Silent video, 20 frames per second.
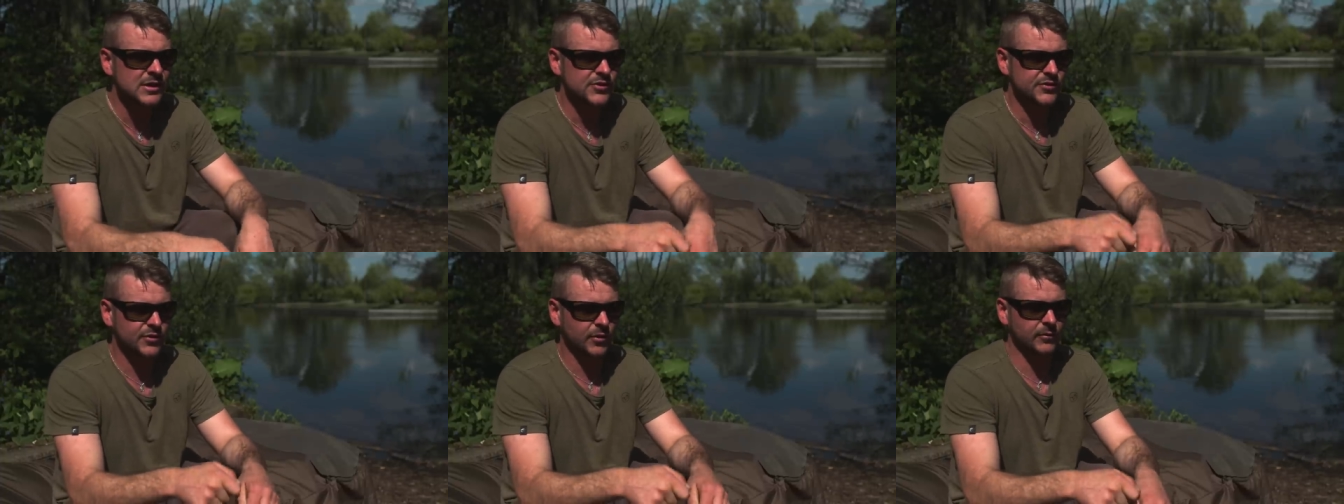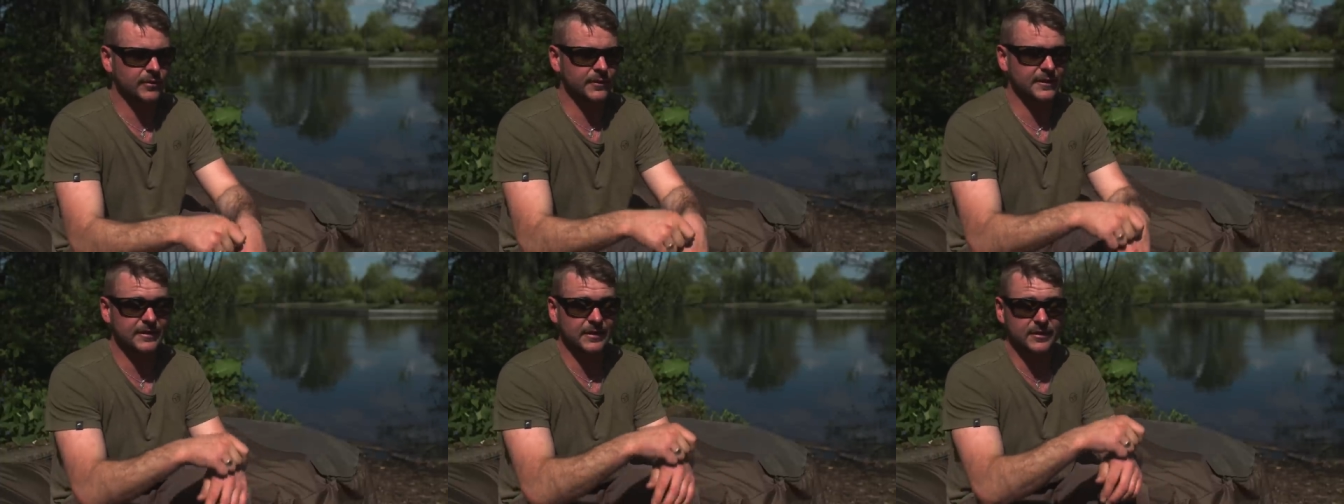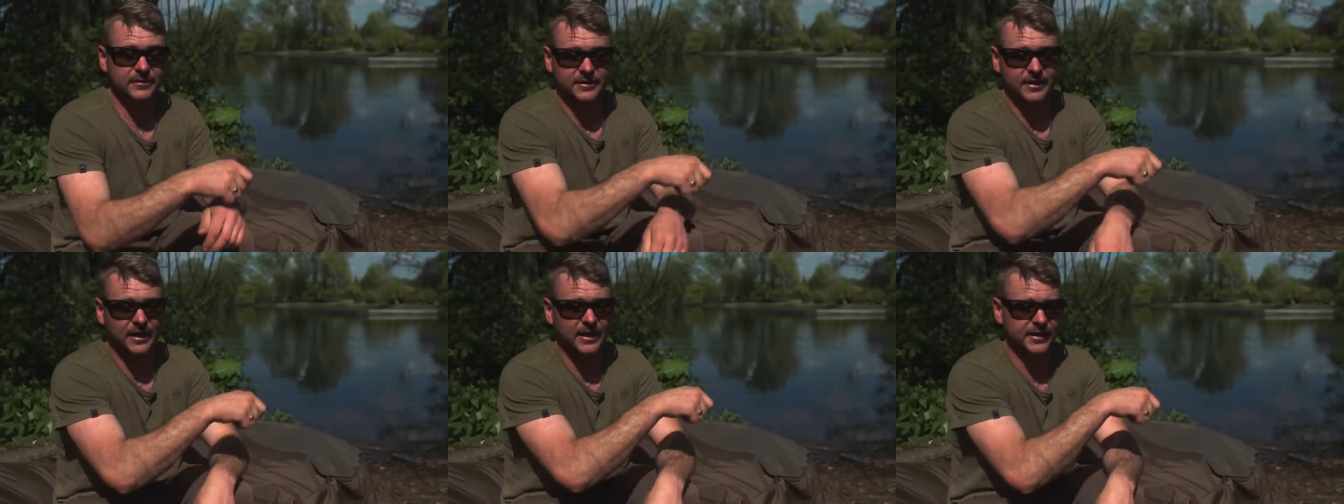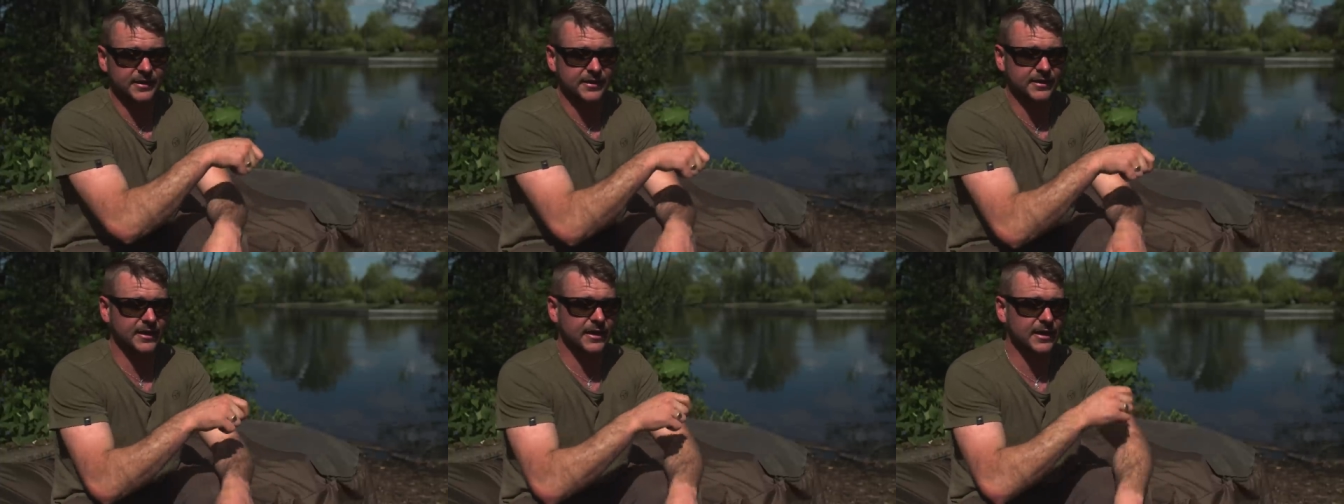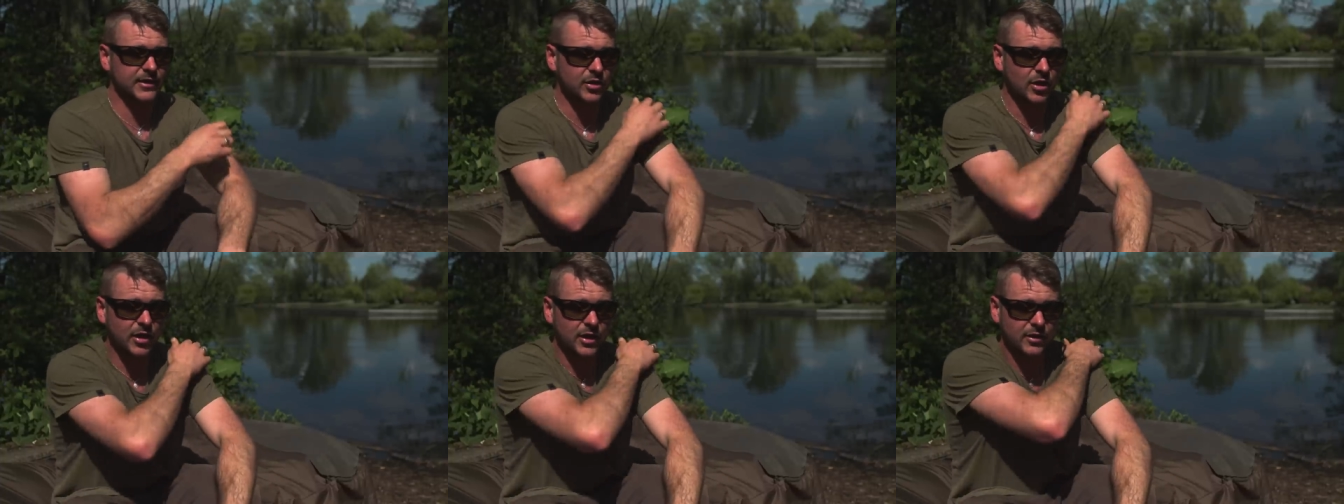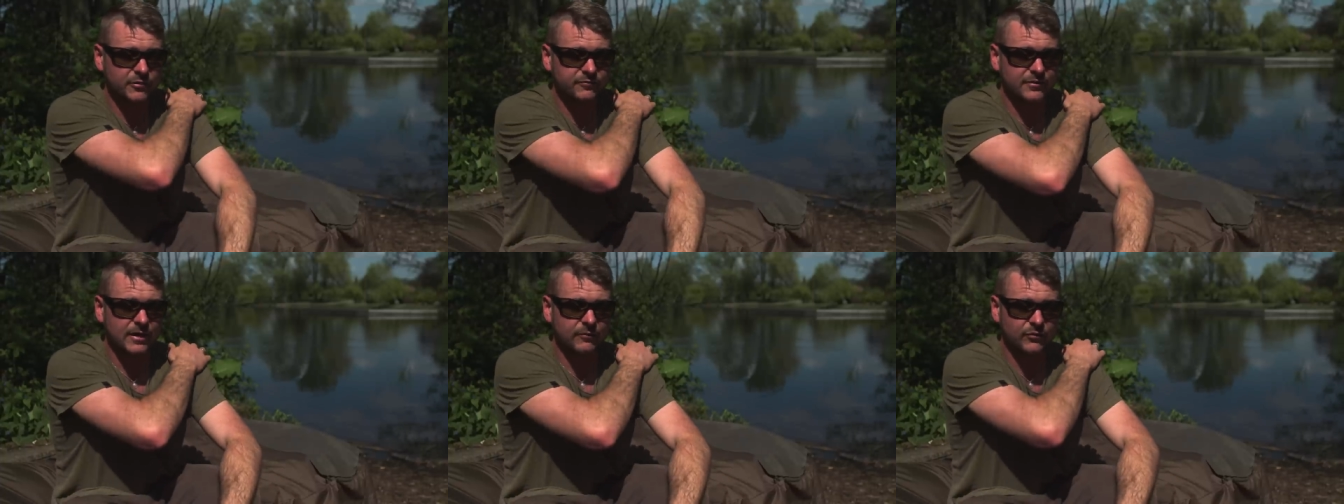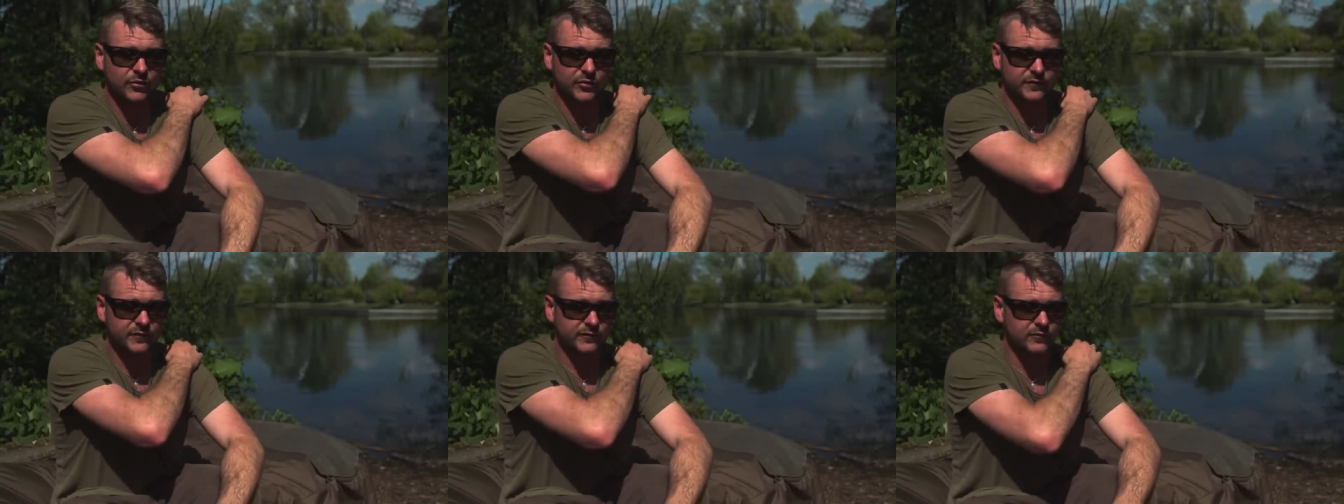So I guided it, got it
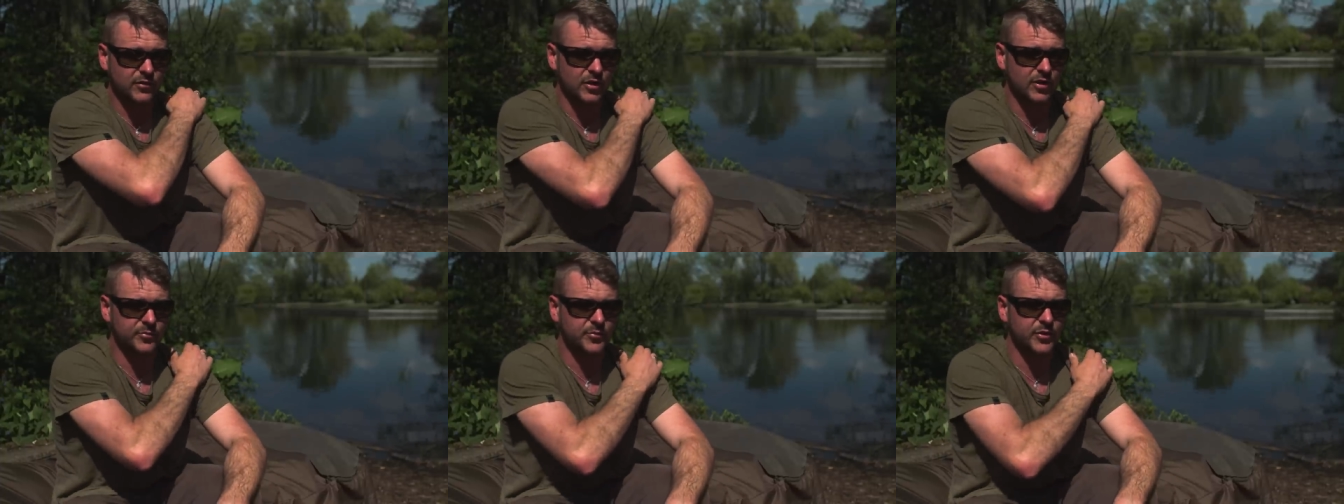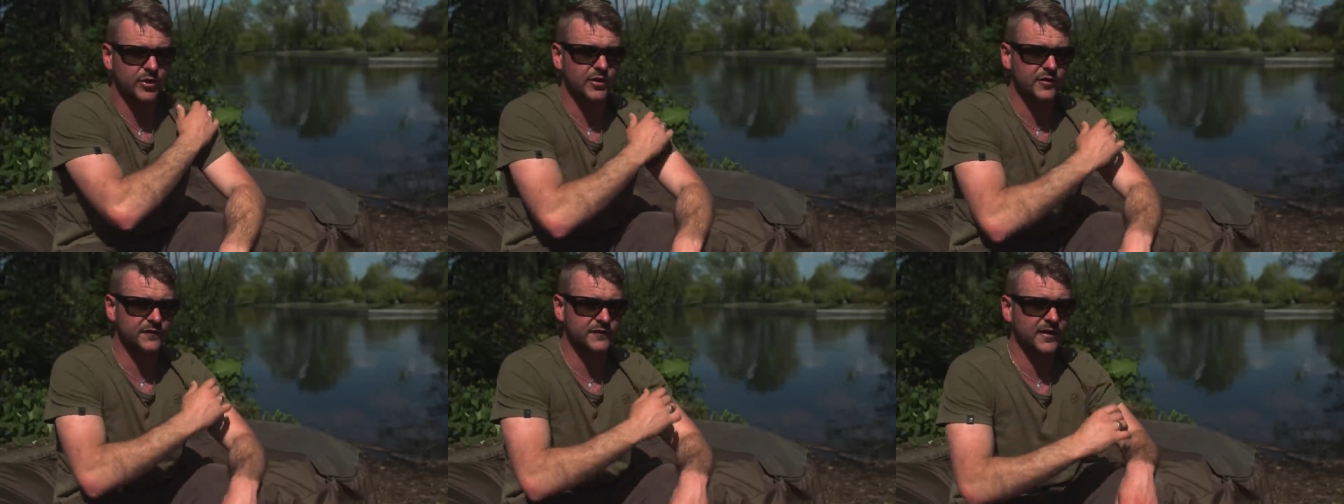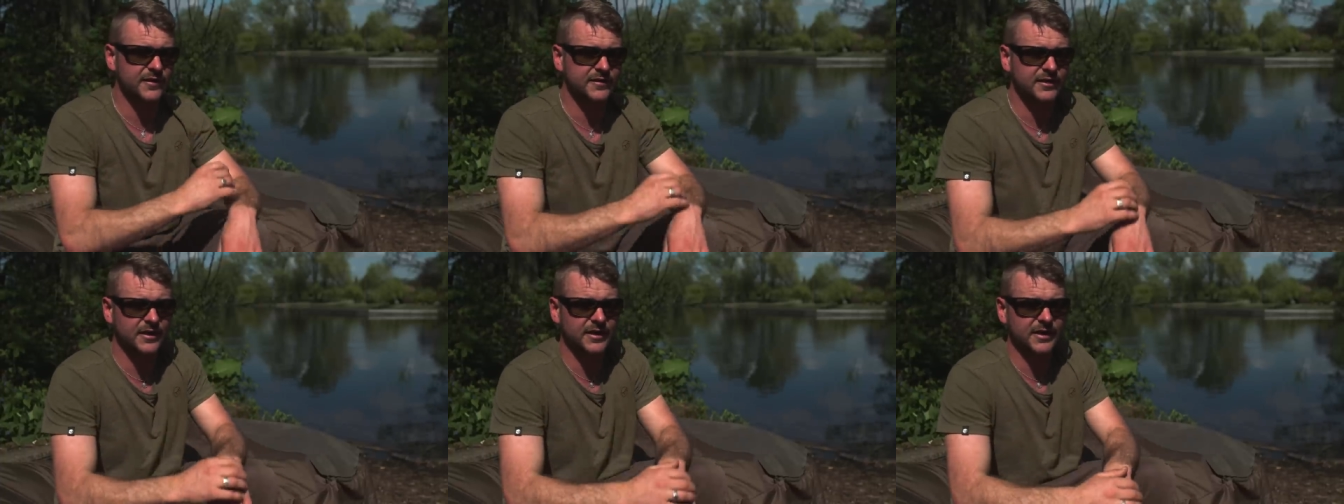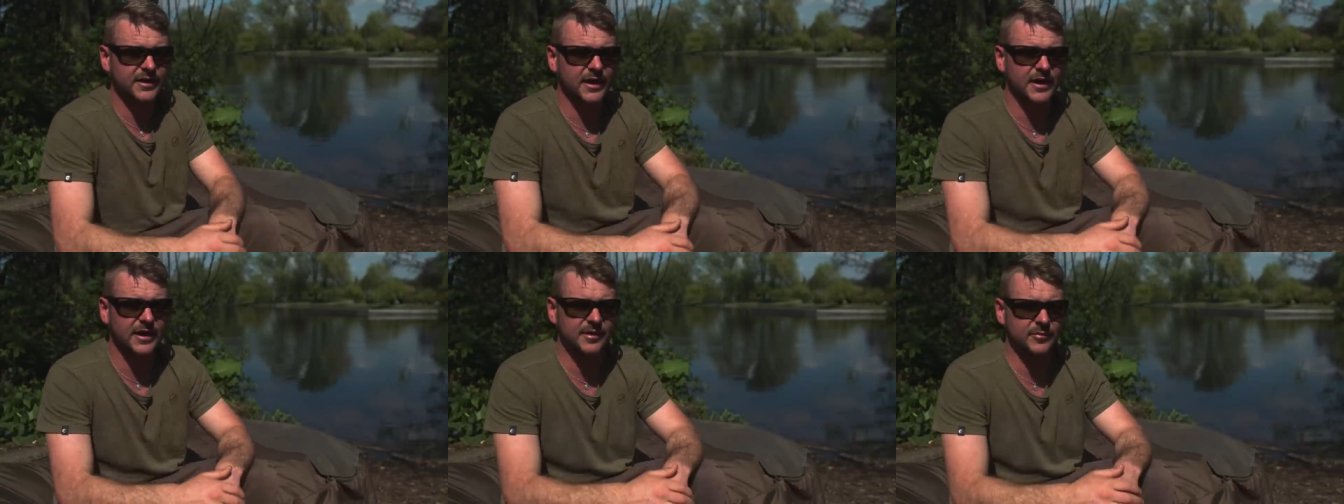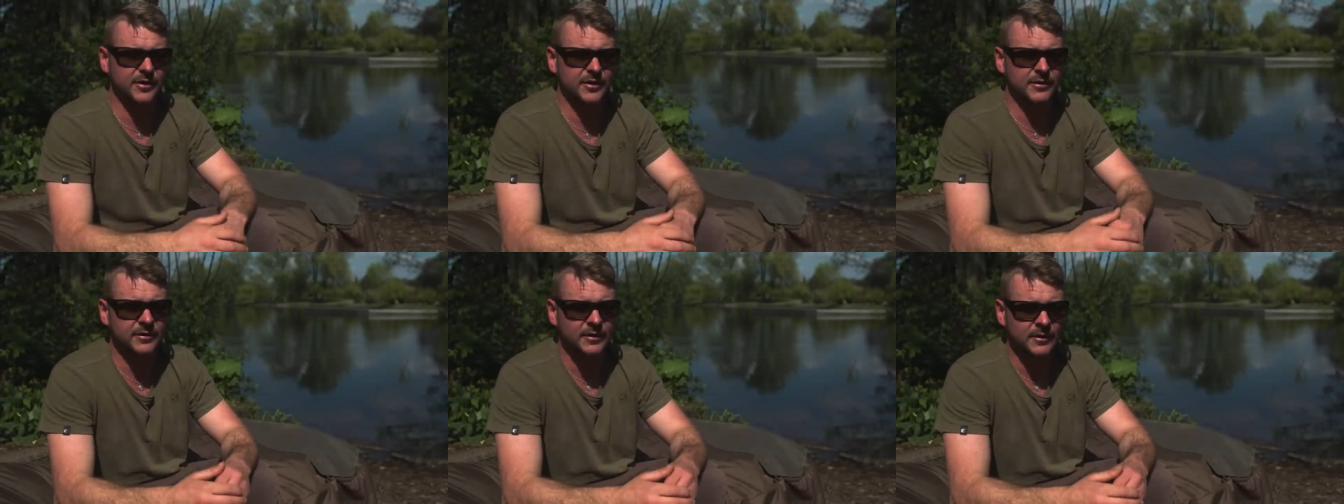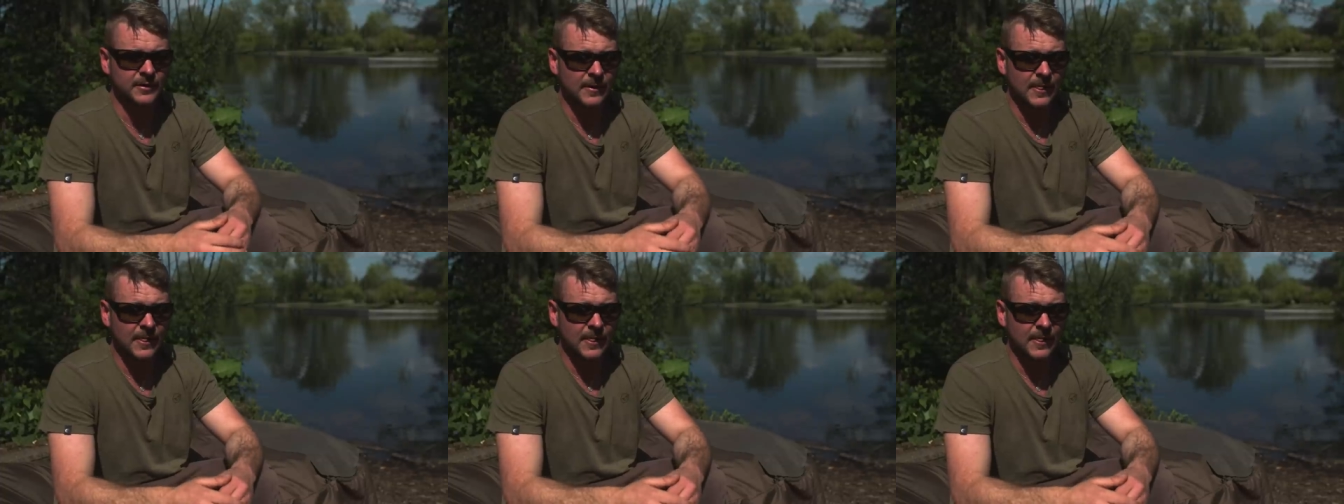around the other rod perfect, and it came in.